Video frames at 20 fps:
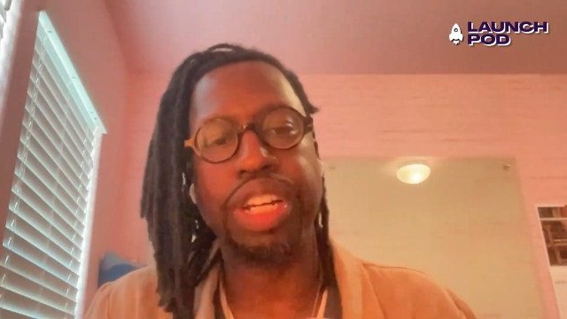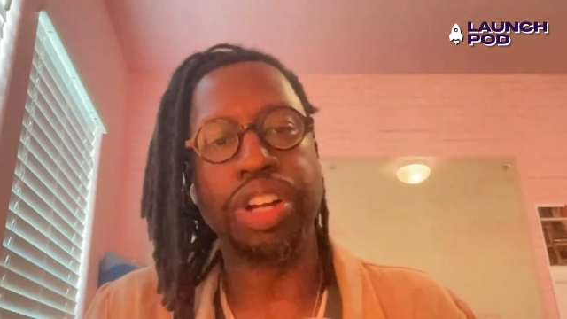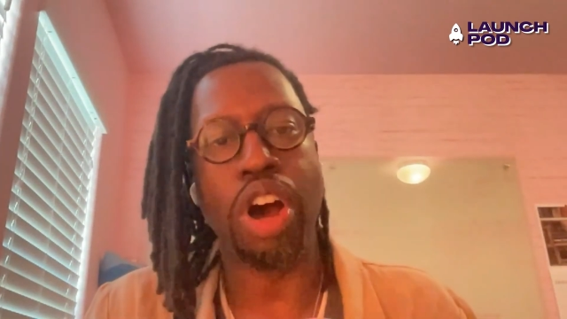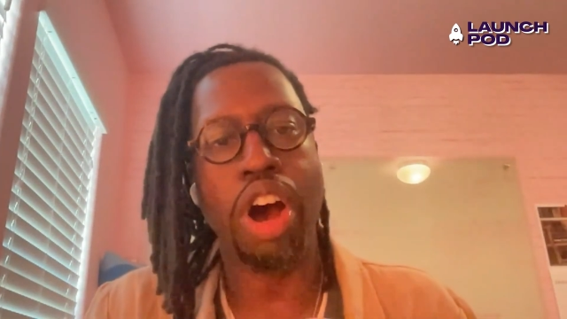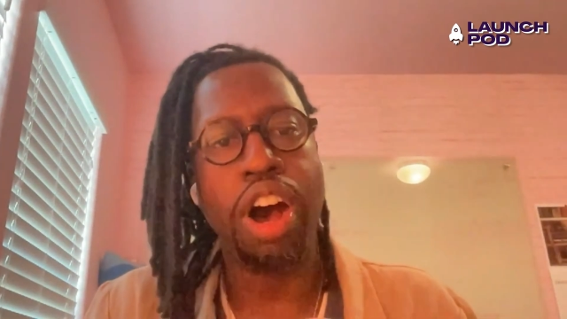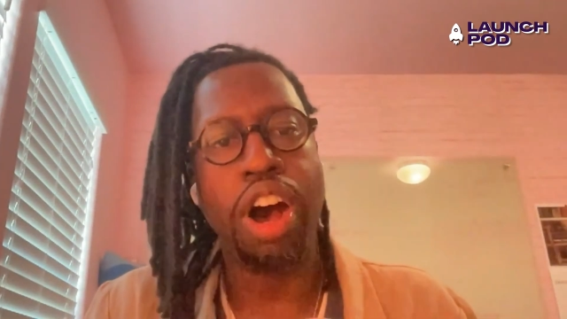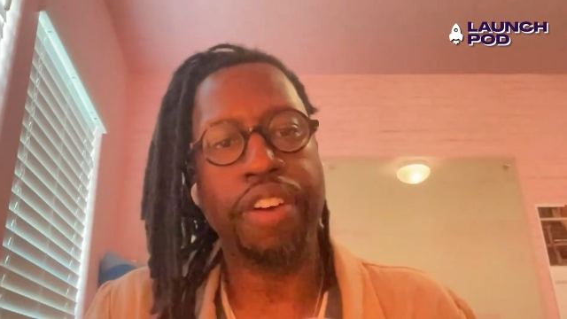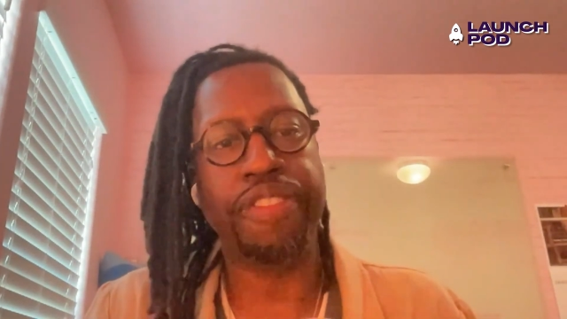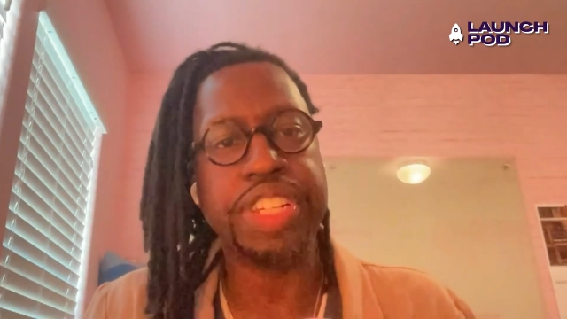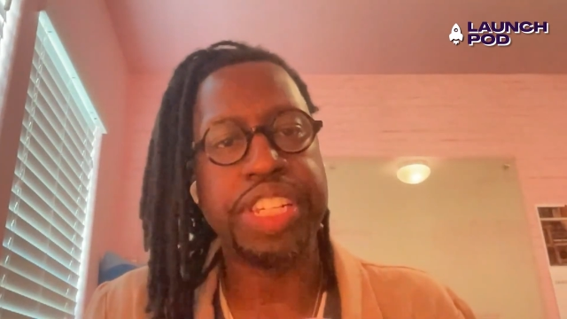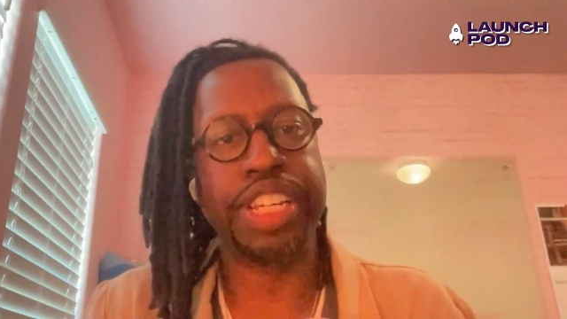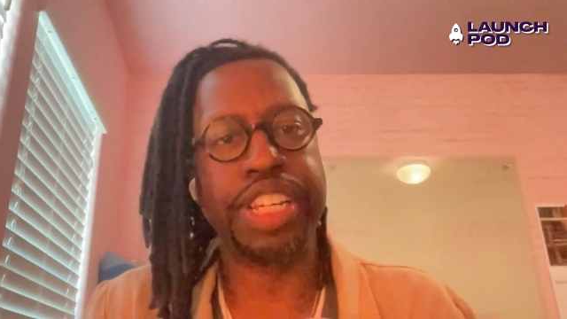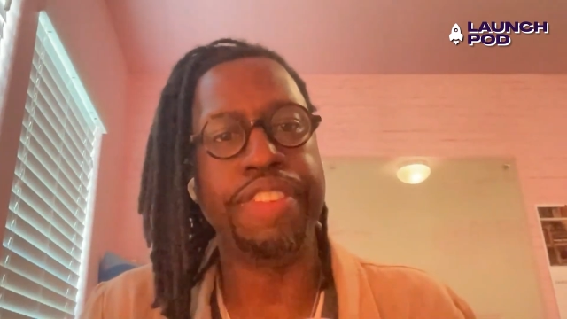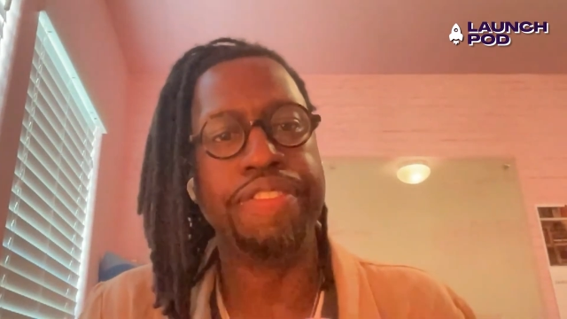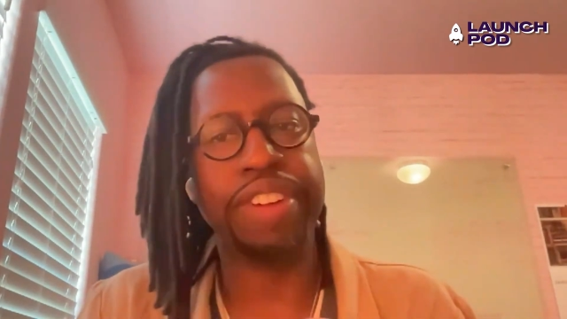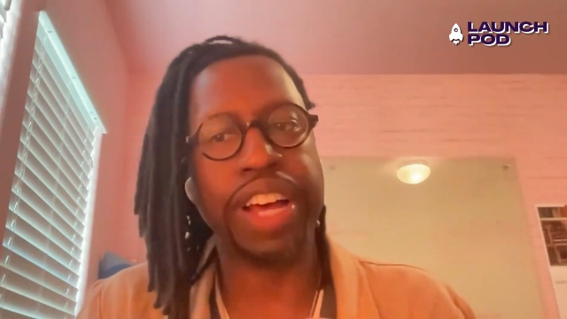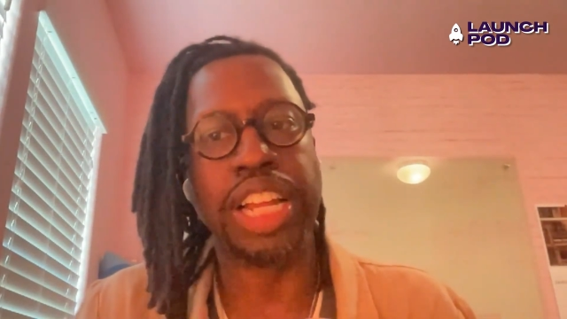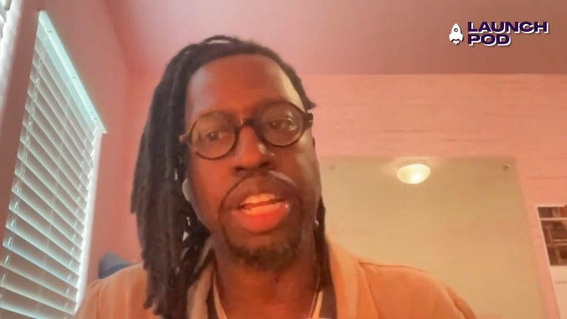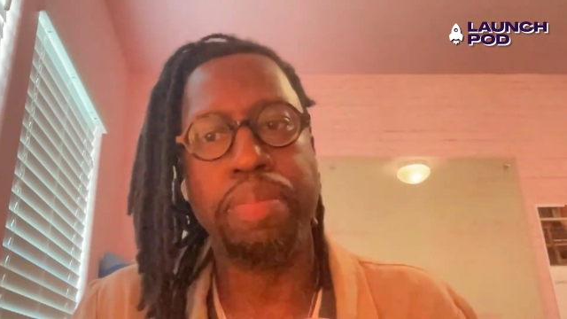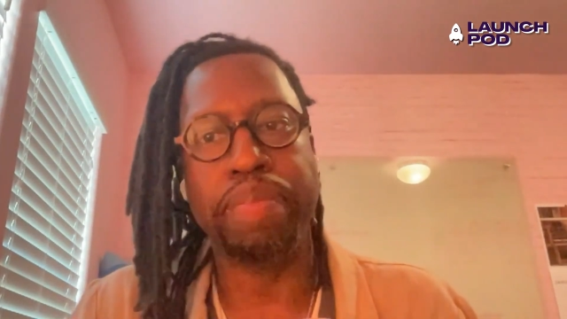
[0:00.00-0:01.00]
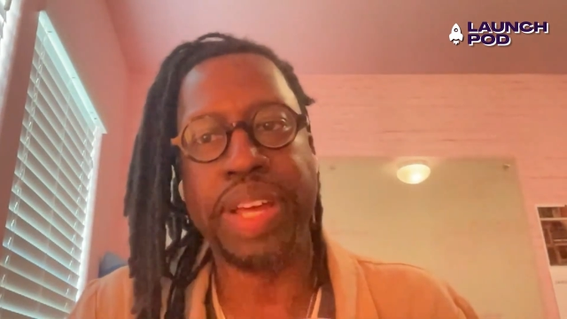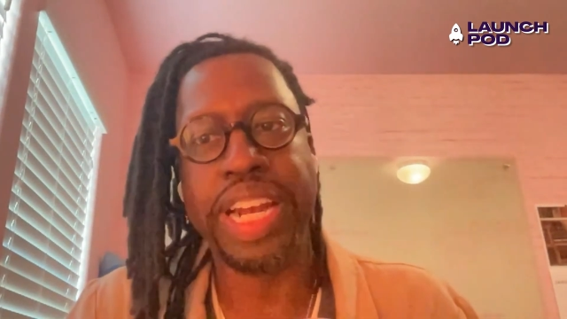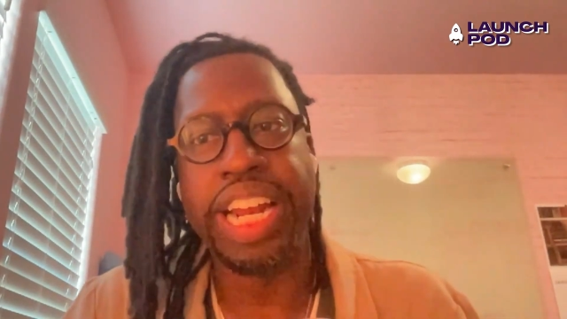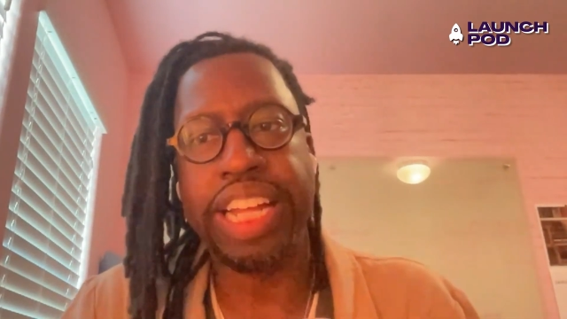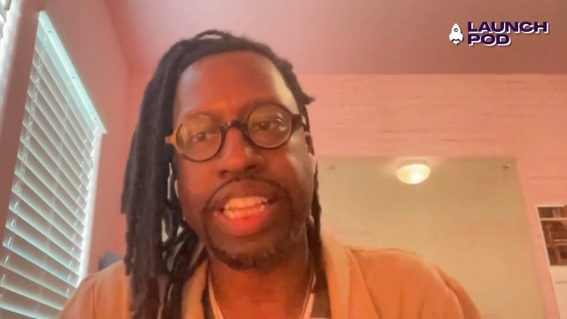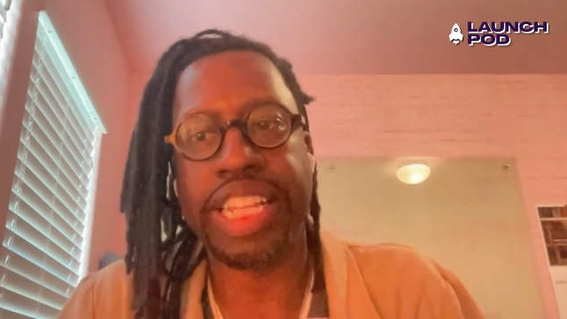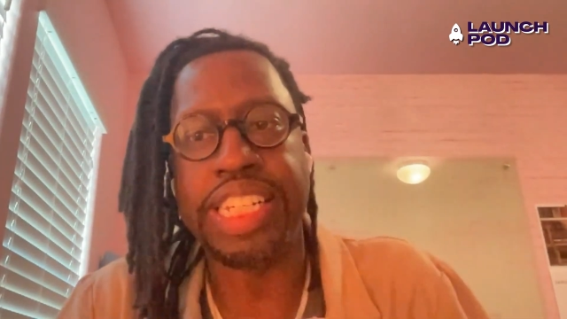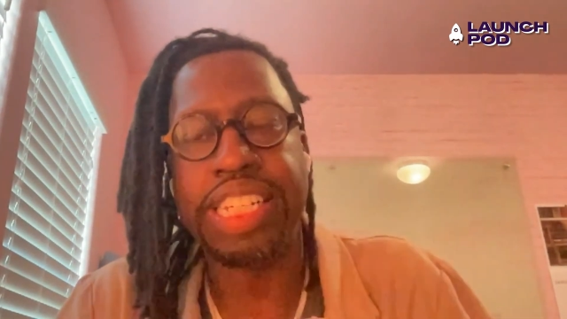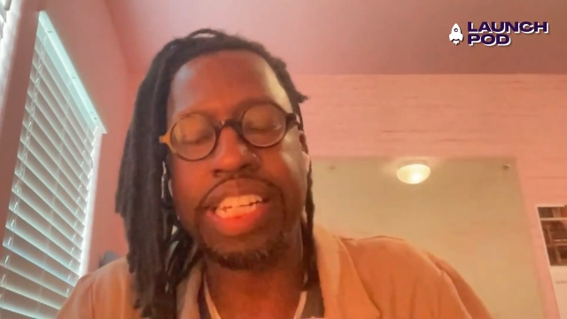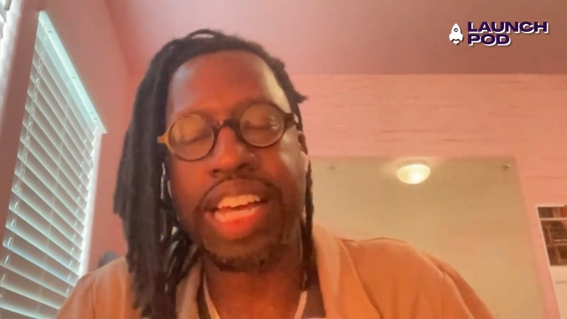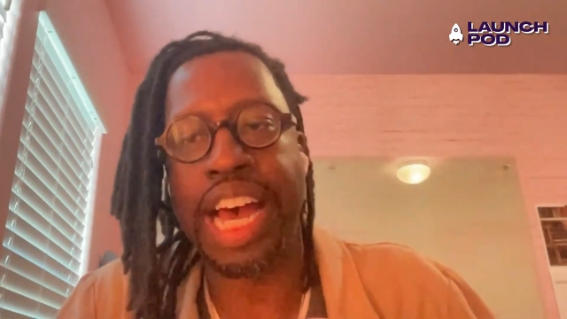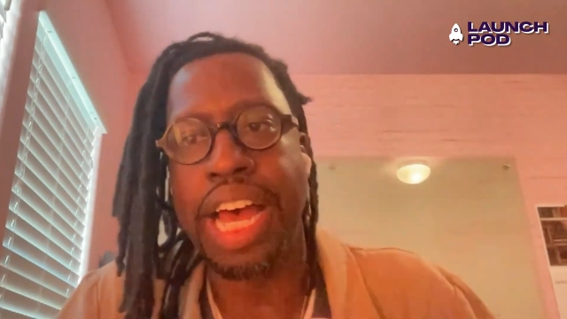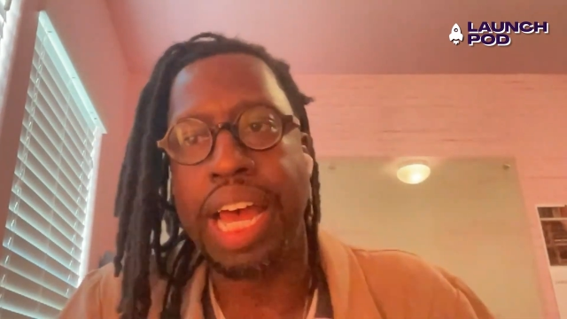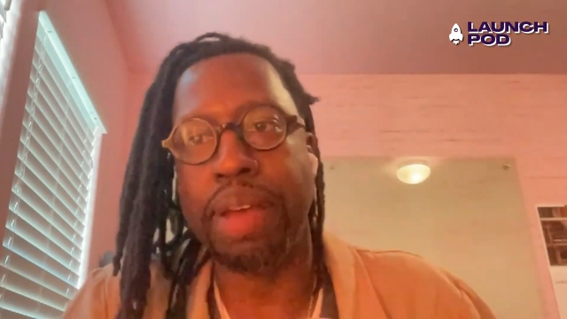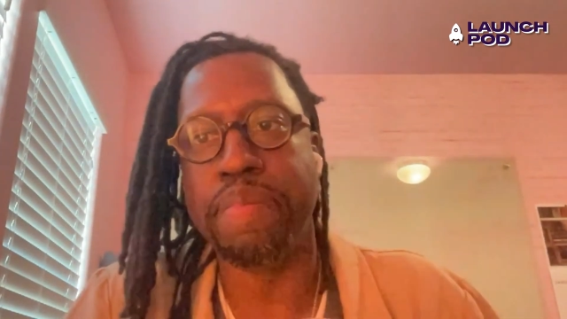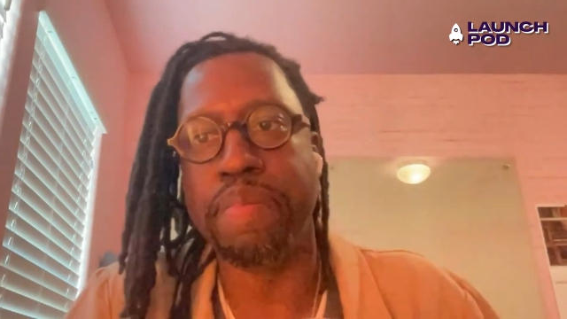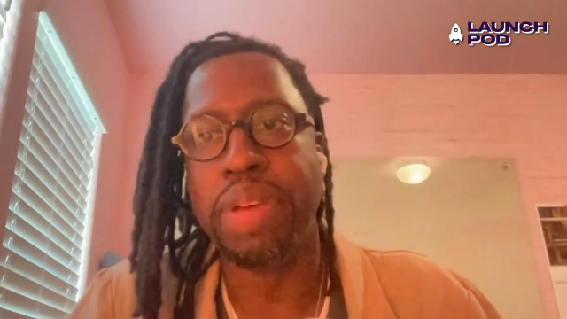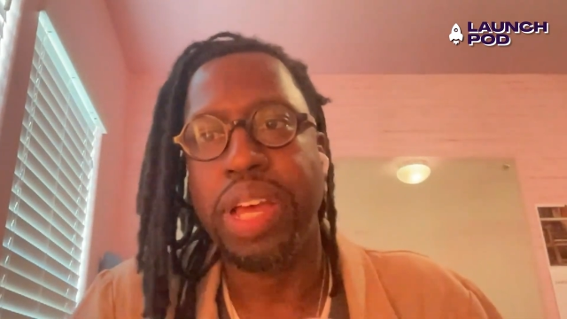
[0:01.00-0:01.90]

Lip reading: Office development at the time,